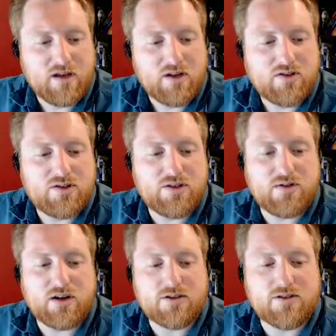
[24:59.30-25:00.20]

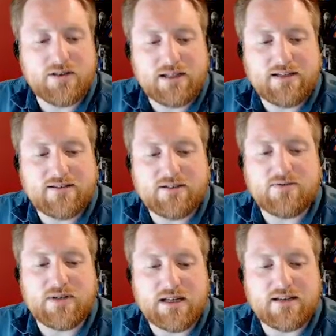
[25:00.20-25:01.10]
200 leagues
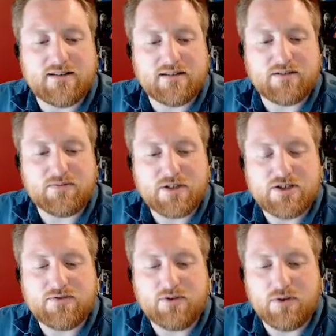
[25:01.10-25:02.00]
due east, the
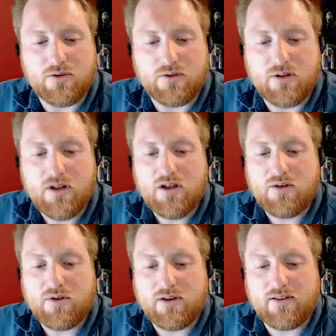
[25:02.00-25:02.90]
Ridge of Gold.
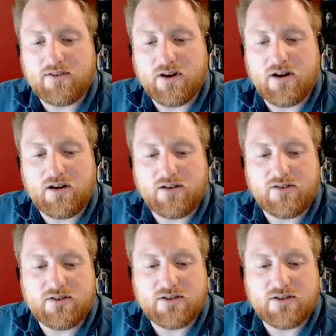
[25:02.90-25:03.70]
According to the stars,